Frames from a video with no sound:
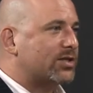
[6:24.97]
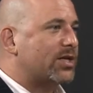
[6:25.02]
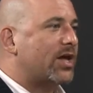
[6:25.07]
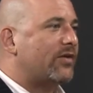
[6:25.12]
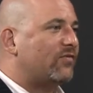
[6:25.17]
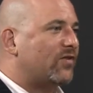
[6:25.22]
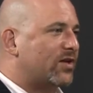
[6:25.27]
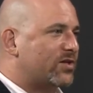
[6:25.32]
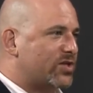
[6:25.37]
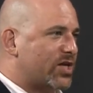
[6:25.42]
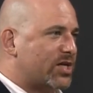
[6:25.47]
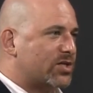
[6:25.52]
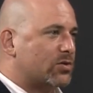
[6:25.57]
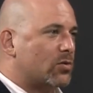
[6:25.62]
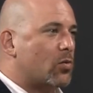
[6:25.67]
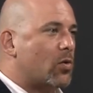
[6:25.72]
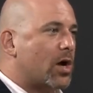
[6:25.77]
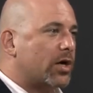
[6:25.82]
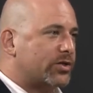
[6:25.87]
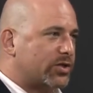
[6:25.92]
Netflix has a
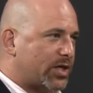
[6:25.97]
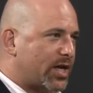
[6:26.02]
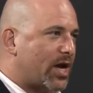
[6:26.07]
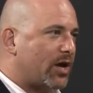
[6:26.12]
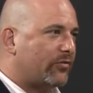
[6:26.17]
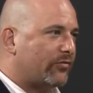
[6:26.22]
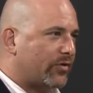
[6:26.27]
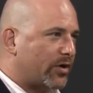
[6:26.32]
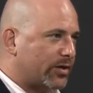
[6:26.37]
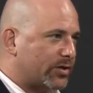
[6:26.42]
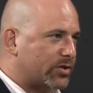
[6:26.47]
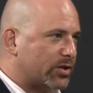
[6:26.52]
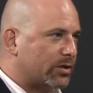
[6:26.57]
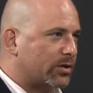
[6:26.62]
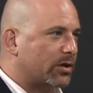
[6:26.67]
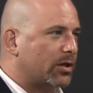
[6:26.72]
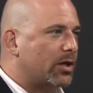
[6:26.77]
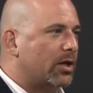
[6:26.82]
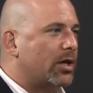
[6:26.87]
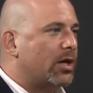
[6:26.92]
Watch Now function,
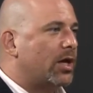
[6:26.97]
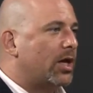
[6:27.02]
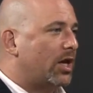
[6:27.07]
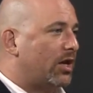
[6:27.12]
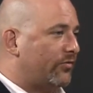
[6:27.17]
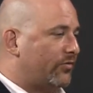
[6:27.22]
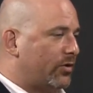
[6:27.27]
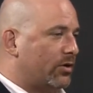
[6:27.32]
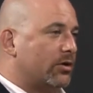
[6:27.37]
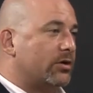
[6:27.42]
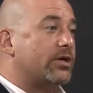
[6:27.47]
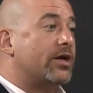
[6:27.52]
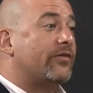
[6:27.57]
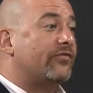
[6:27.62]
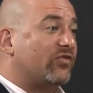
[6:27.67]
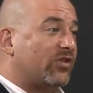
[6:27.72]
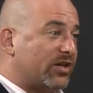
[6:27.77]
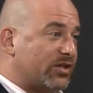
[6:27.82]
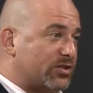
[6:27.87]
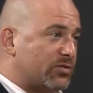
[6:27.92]
and if you're a
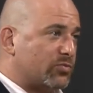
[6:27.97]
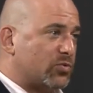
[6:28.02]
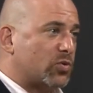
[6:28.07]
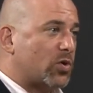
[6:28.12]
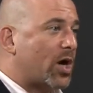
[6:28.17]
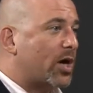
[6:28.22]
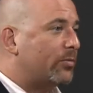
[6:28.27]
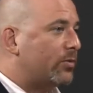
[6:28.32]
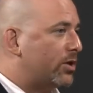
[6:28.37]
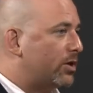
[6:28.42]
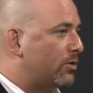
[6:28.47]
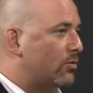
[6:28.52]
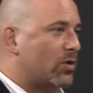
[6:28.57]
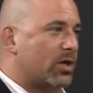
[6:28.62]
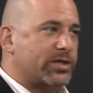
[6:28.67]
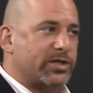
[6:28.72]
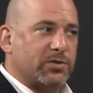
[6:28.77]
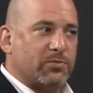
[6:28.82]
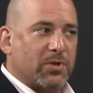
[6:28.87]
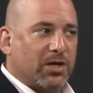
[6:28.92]
Netflix subscriber, you can
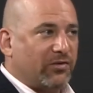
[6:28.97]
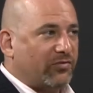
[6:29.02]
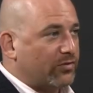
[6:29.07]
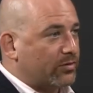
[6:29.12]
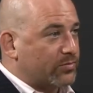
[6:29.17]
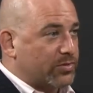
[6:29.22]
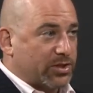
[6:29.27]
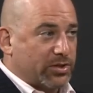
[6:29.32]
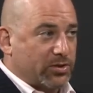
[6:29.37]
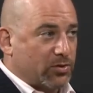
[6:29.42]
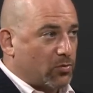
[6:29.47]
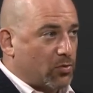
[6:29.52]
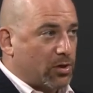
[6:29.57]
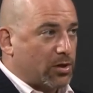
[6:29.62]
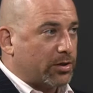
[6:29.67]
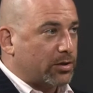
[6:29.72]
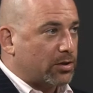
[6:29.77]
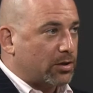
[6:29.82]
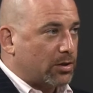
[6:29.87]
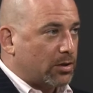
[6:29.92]
watch as many films as you
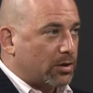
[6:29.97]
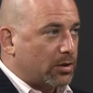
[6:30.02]
want.